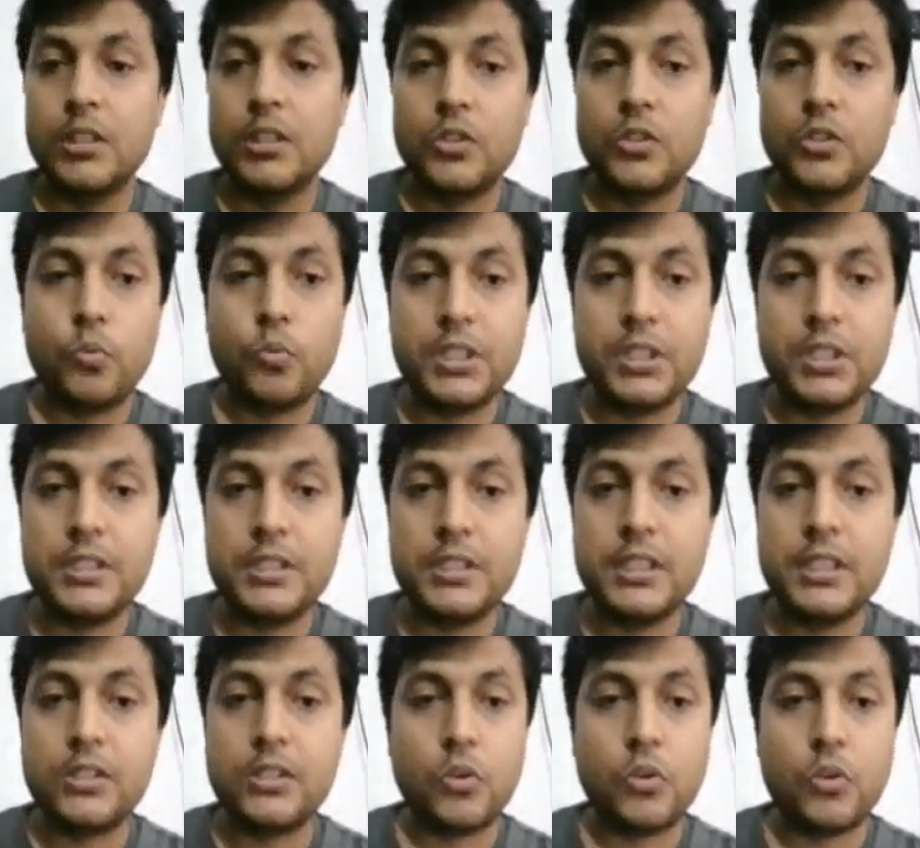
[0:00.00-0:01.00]
so what is
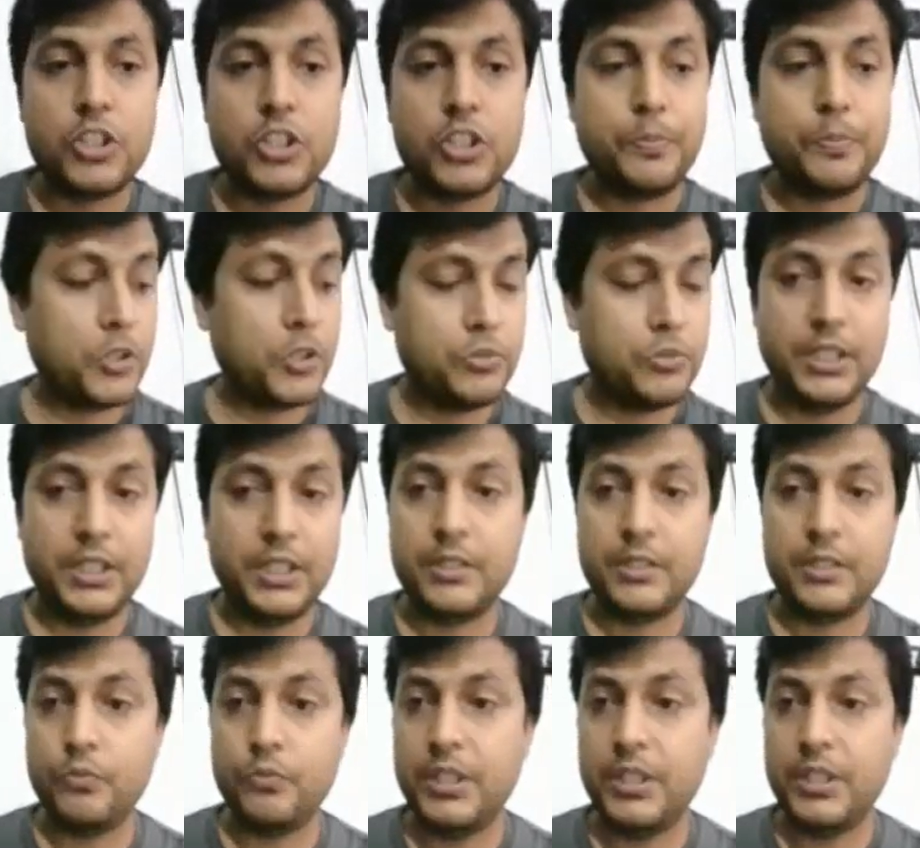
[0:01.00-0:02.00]
this Koch postulate?
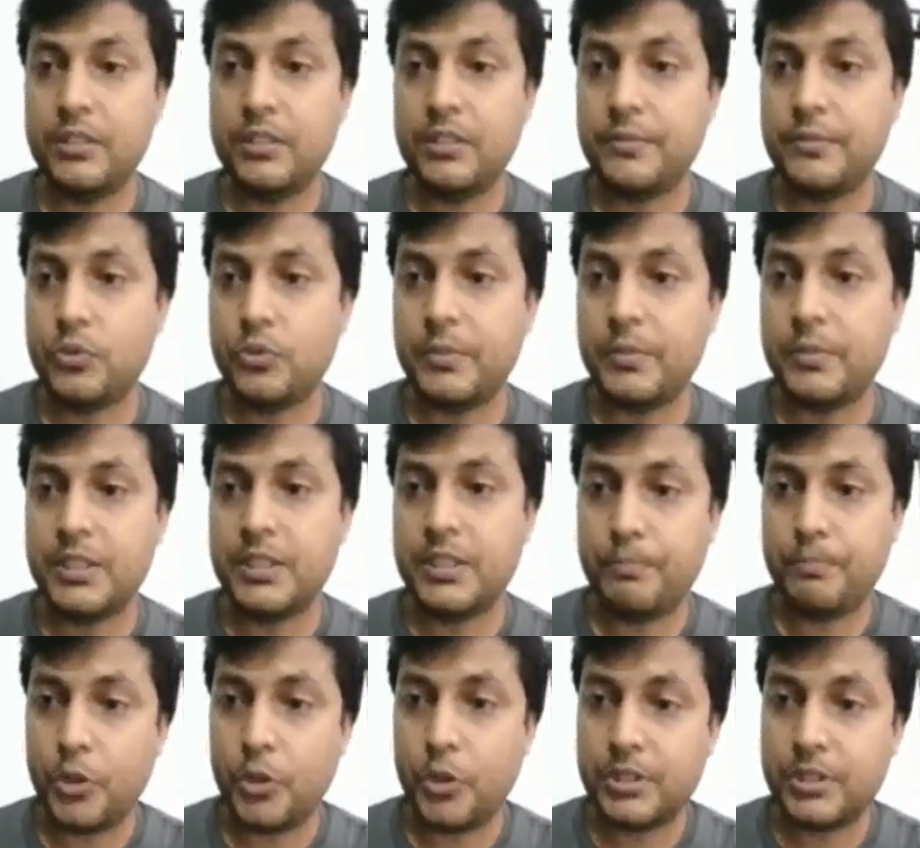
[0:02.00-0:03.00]
Why it is of so much
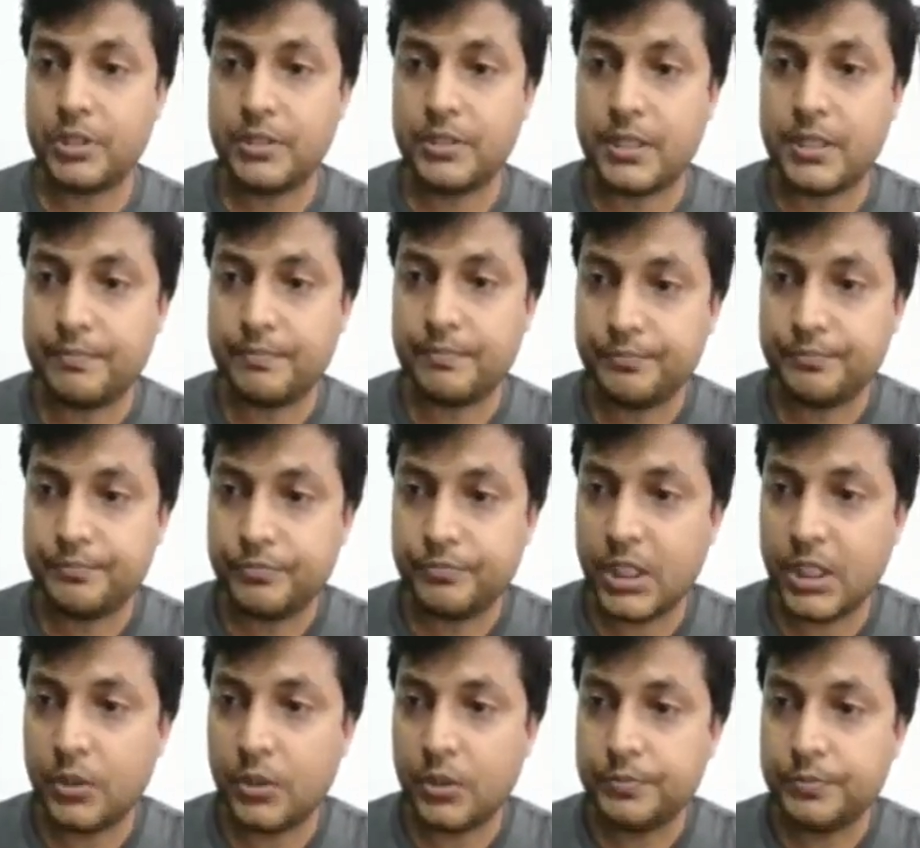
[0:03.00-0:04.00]
importance?
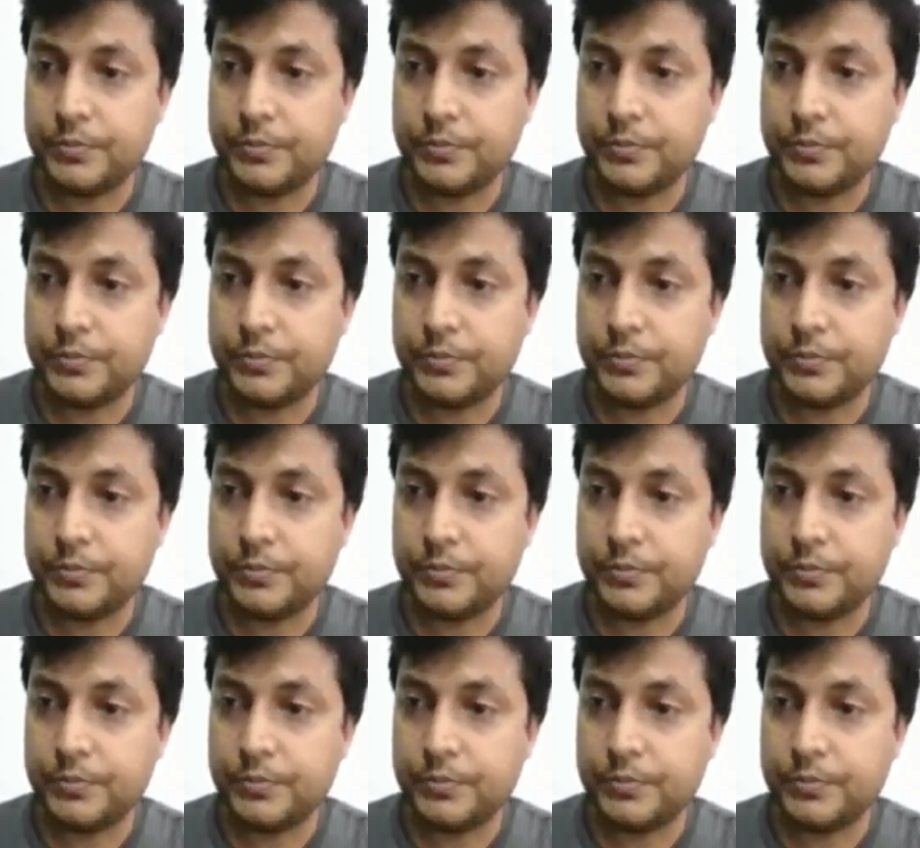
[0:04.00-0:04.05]
Now,